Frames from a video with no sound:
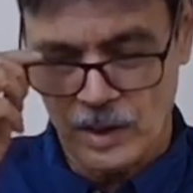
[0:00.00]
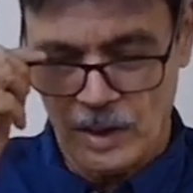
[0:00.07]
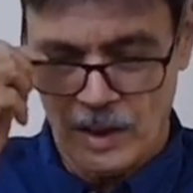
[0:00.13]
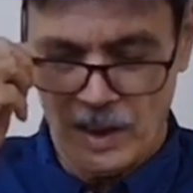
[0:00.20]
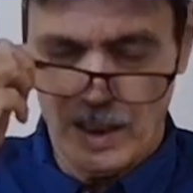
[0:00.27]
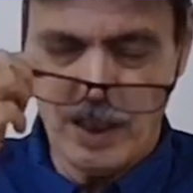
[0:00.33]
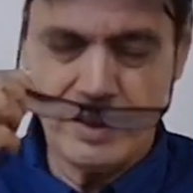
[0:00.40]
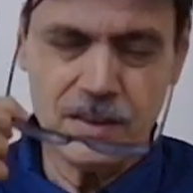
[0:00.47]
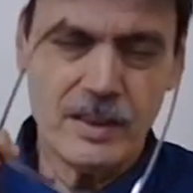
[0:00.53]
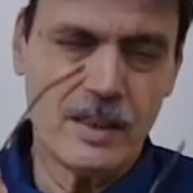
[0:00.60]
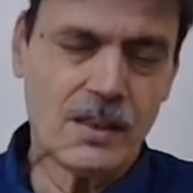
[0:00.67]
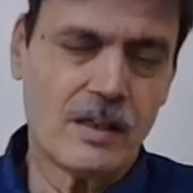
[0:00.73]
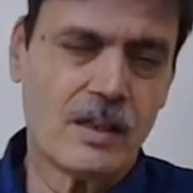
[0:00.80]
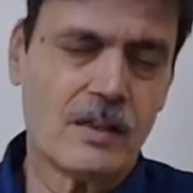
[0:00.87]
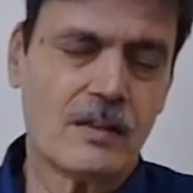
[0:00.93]
and they
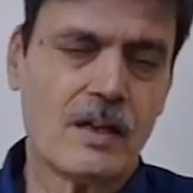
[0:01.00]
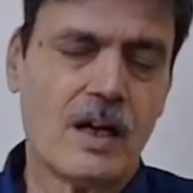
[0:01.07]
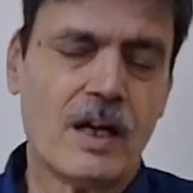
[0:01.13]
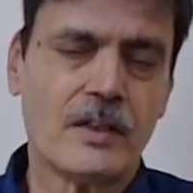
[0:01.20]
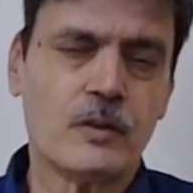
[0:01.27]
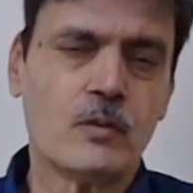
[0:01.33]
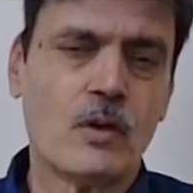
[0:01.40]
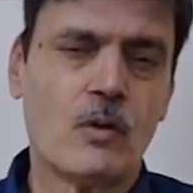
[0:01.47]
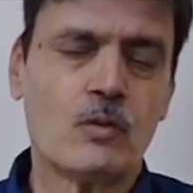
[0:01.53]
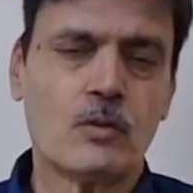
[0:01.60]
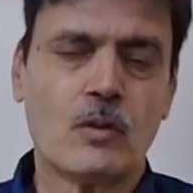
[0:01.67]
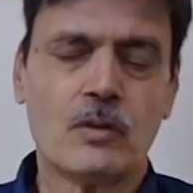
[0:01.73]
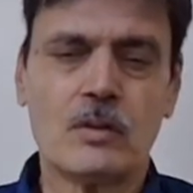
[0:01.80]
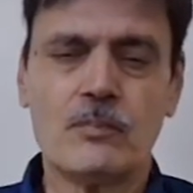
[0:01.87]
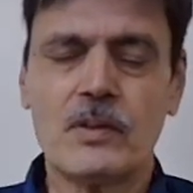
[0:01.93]
argue out
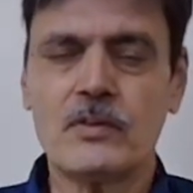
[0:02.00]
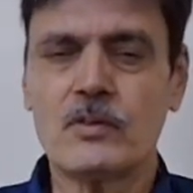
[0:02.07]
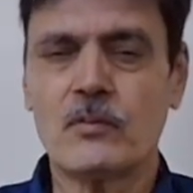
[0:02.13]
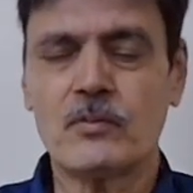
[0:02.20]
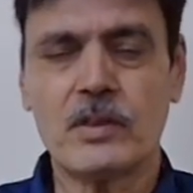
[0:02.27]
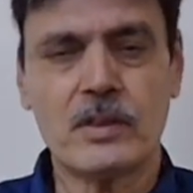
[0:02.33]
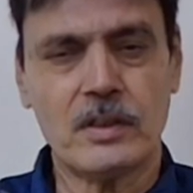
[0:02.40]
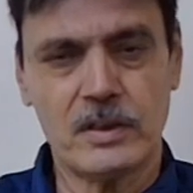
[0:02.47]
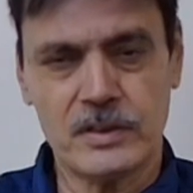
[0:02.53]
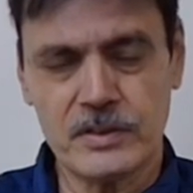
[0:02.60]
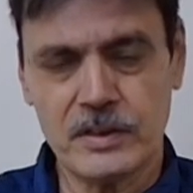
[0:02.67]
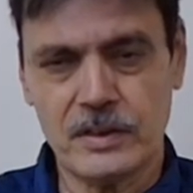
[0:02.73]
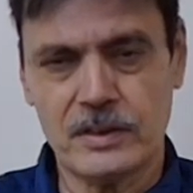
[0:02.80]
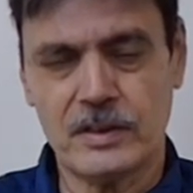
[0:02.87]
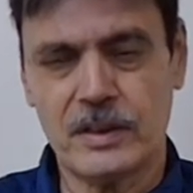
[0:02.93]
on the basis of their
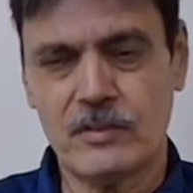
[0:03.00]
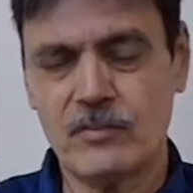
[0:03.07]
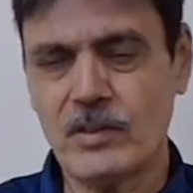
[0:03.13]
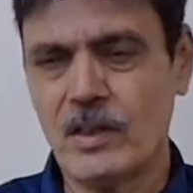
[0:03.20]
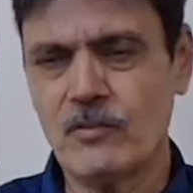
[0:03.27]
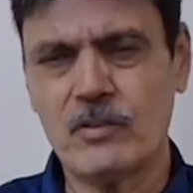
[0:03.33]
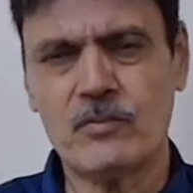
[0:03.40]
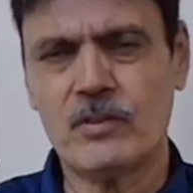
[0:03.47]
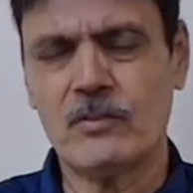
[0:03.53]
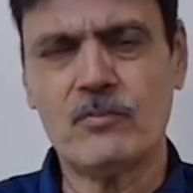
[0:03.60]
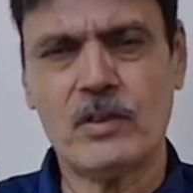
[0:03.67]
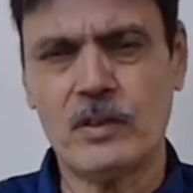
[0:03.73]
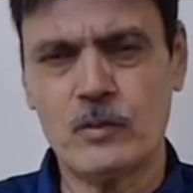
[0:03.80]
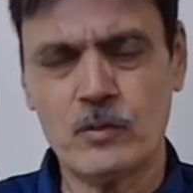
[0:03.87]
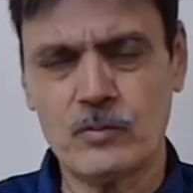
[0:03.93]
culture that we have different
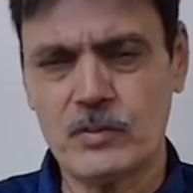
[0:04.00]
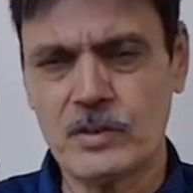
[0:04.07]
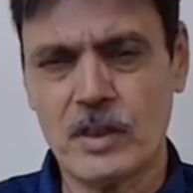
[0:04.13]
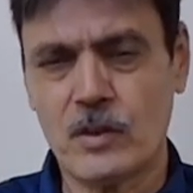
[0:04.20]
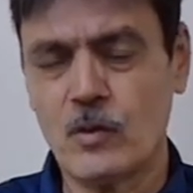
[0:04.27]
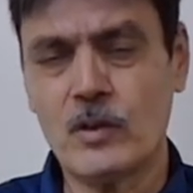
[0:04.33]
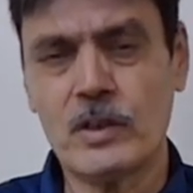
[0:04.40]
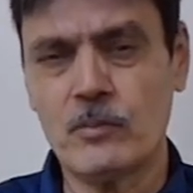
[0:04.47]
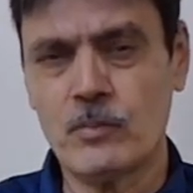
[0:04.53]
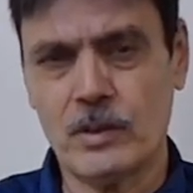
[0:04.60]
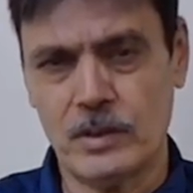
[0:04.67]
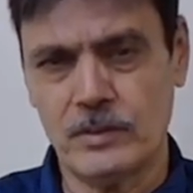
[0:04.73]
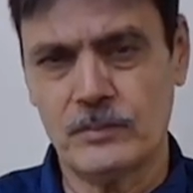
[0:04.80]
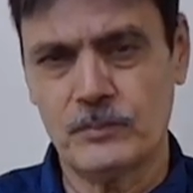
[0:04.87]
values which are not liberal.